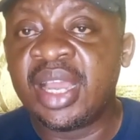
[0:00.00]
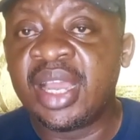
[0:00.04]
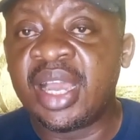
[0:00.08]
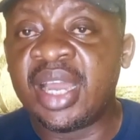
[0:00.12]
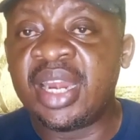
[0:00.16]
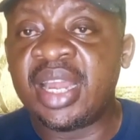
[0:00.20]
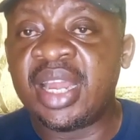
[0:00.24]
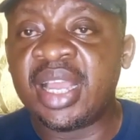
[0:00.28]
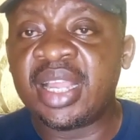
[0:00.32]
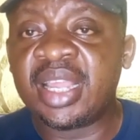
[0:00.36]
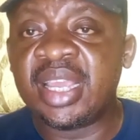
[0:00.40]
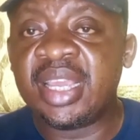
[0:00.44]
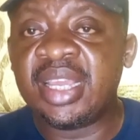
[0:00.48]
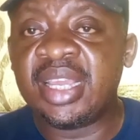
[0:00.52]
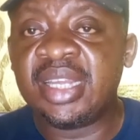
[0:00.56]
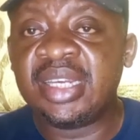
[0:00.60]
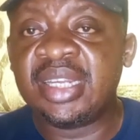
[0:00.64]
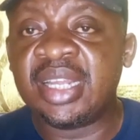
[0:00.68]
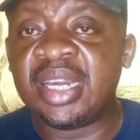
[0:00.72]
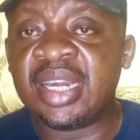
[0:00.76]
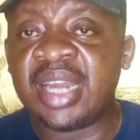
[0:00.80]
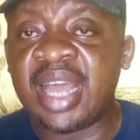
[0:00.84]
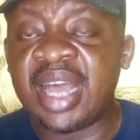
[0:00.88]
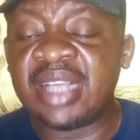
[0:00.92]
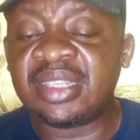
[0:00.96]
And
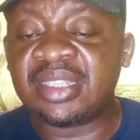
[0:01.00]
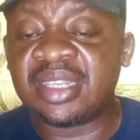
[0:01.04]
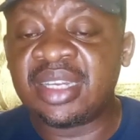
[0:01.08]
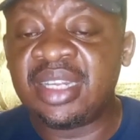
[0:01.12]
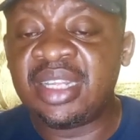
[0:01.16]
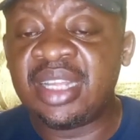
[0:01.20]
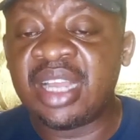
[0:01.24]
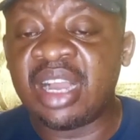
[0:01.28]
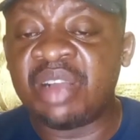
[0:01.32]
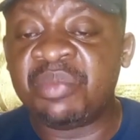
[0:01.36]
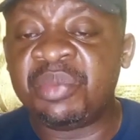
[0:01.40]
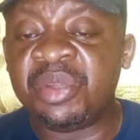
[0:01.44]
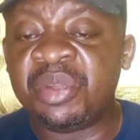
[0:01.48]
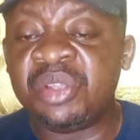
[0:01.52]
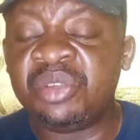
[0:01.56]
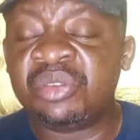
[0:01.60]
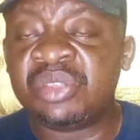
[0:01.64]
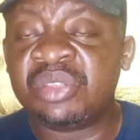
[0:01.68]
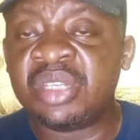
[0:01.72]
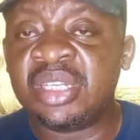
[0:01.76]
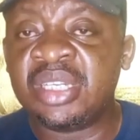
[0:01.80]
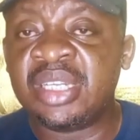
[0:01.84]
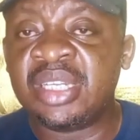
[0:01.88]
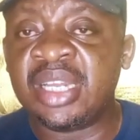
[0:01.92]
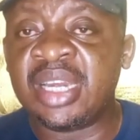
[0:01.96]
again, lastly, I'll be
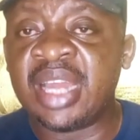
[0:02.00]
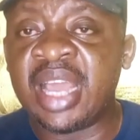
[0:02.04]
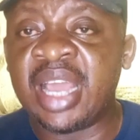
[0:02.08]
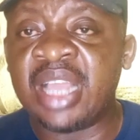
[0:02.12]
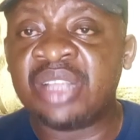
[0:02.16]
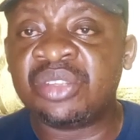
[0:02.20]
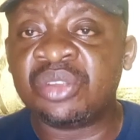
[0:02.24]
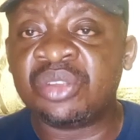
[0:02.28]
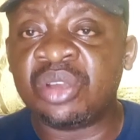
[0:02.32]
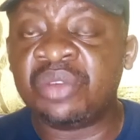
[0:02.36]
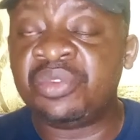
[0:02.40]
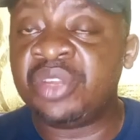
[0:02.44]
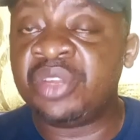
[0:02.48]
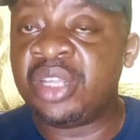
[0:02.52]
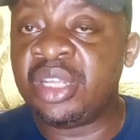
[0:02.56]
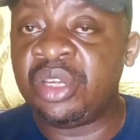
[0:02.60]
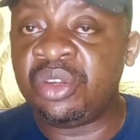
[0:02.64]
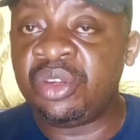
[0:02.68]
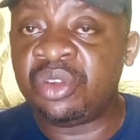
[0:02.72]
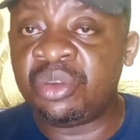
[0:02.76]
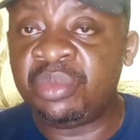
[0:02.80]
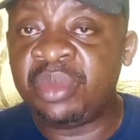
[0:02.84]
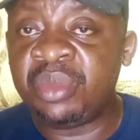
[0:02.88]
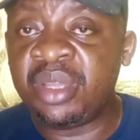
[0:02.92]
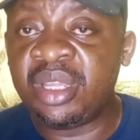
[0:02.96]
using the likes of the
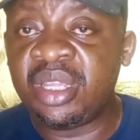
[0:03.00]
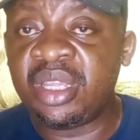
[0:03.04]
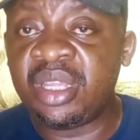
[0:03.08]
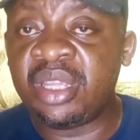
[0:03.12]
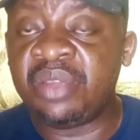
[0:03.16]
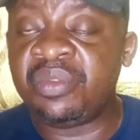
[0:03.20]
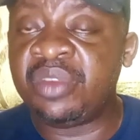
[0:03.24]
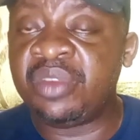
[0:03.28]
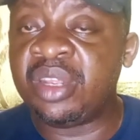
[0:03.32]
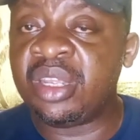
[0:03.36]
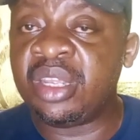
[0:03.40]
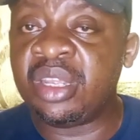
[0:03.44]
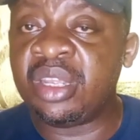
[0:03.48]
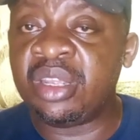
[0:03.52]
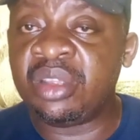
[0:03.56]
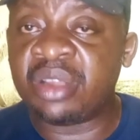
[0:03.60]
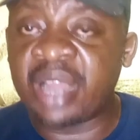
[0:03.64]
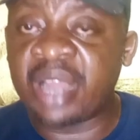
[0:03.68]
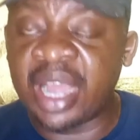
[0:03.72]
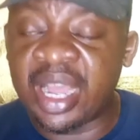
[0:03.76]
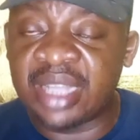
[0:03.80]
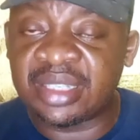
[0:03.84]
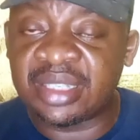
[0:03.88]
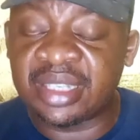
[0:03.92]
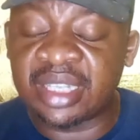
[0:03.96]
Indomie. If you
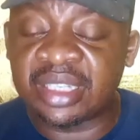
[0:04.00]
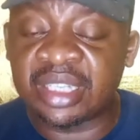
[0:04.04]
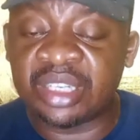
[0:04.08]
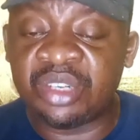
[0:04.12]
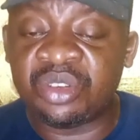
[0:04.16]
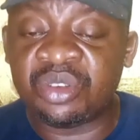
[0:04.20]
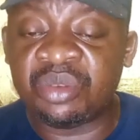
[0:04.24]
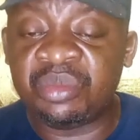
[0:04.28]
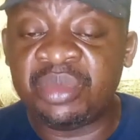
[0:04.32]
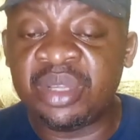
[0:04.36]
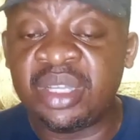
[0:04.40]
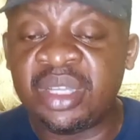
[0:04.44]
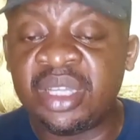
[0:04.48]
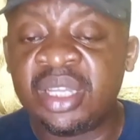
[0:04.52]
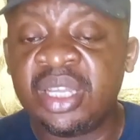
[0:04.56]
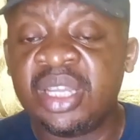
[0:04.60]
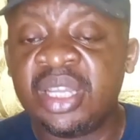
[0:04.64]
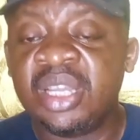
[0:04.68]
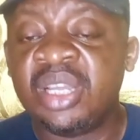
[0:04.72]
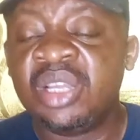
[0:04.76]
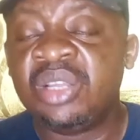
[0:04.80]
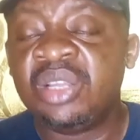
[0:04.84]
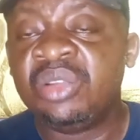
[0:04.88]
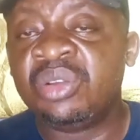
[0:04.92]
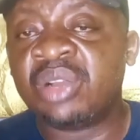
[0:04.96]
can access Indomie,
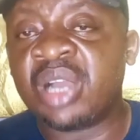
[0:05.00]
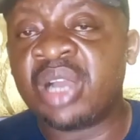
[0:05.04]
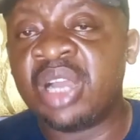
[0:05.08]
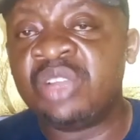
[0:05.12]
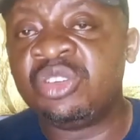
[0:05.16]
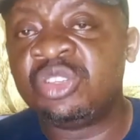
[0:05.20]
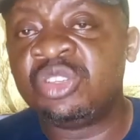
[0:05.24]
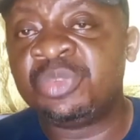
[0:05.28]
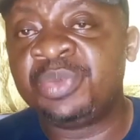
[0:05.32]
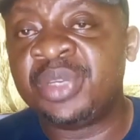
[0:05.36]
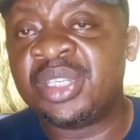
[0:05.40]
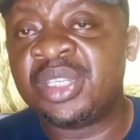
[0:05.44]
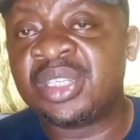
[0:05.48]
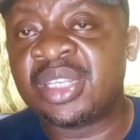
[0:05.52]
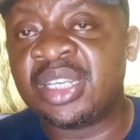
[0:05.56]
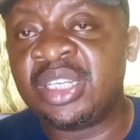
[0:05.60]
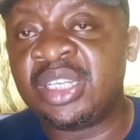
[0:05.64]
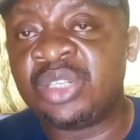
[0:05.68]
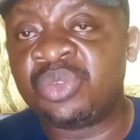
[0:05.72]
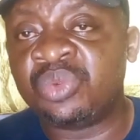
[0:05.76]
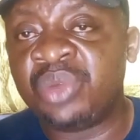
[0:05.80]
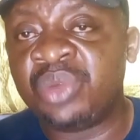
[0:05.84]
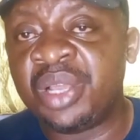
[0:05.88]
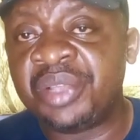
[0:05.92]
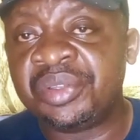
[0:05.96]
you can use
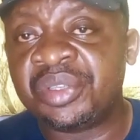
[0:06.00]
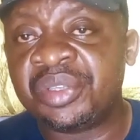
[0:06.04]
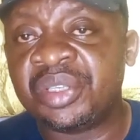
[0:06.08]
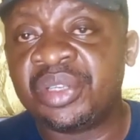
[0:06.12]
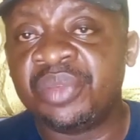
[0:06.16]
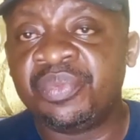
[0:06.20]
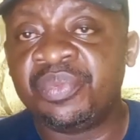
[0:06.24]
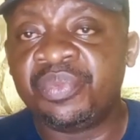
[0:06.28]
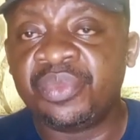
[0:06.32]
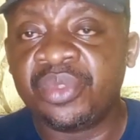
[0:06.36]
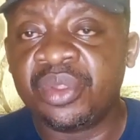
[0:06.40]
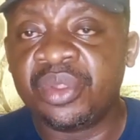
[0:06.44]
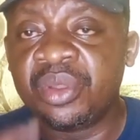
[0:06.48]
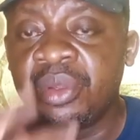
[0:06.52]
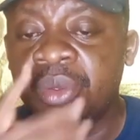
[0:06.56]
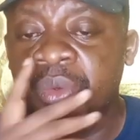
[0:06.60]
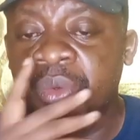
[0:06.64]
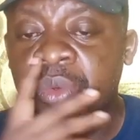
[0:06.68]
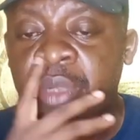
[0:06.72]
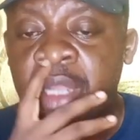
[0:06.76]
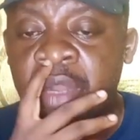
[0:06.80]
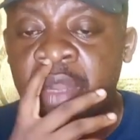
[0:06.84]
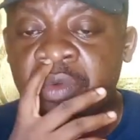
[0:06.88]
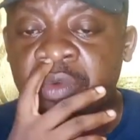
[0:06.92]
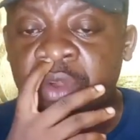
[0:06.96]
biscuit waste.
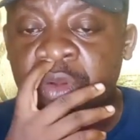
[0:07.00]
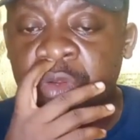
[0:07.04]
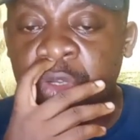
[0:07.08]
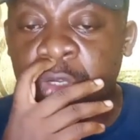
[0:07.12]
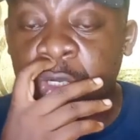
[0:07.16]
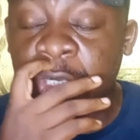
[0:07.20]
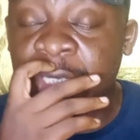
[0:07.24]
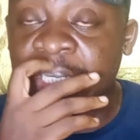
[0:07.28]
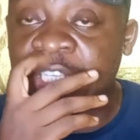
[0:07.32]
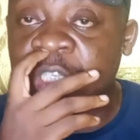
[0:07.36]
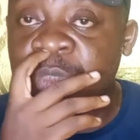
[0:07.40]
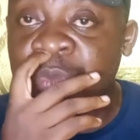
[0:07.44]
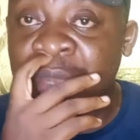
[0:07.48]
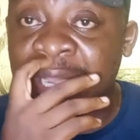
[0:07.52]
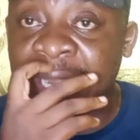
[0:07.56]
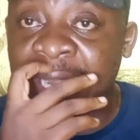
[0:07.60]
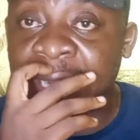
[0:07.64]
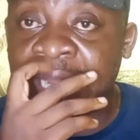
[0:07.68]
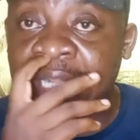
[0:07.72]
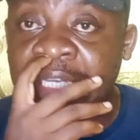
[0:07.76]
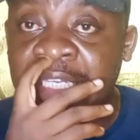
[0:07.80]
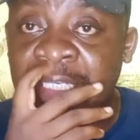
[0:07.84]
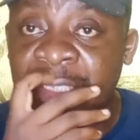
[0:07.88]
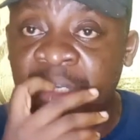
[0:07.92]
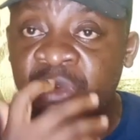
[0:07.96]
We have what we call the
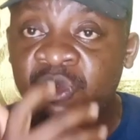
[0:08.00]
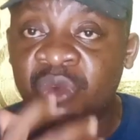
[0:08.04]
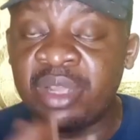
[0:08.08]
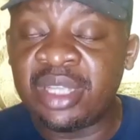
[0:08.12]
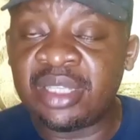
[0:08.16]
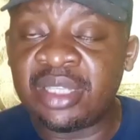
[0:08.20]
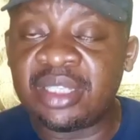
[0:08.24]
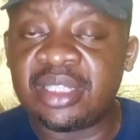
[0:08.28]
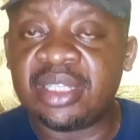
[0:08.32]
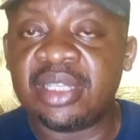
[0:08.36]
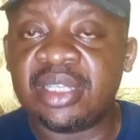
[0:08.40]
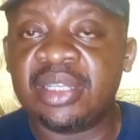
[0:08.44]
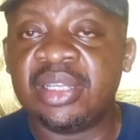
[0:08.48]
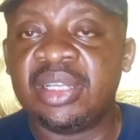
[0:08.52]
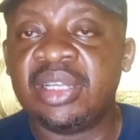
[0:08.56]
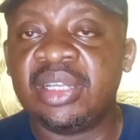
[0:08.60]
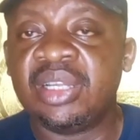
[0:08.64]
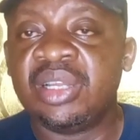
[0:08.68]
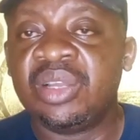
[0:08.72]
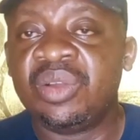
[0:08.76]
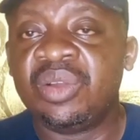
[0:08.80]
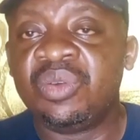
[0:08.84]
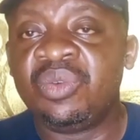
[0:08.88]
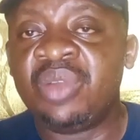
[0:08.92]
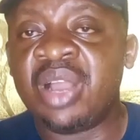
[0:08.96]
spaghetti waste.
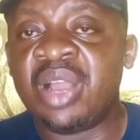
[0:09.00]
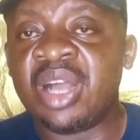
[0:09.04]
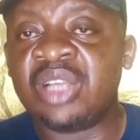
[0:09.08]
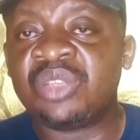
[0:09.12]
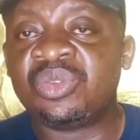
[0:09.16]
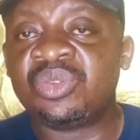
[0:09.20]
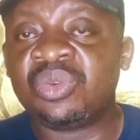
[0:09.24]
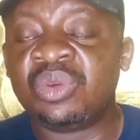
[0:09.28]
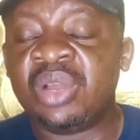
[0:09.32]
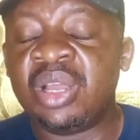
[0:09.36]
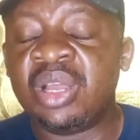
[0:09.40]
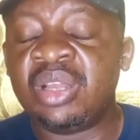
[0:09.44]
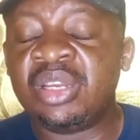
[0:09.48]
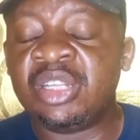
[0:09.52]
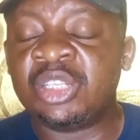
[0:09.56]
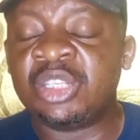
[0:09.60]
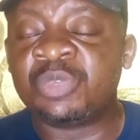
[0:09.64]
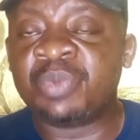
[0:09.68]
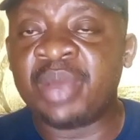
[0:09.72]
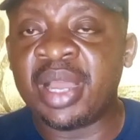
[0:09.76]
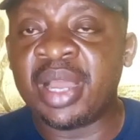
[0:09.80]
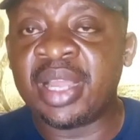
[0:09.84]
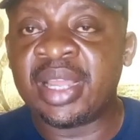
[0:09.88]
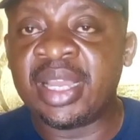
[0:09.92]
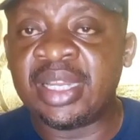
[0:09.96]
We have the
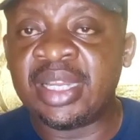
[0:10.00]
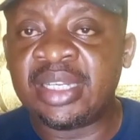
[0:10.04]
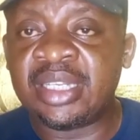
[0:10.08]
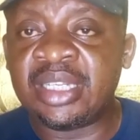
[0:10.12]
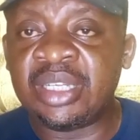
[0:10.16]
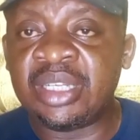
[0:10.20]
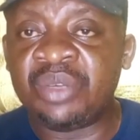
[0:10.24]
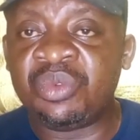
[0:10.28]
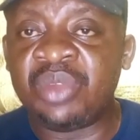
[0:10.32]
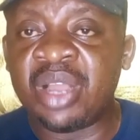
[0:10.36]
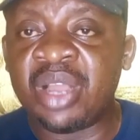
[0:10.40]
spaghetti.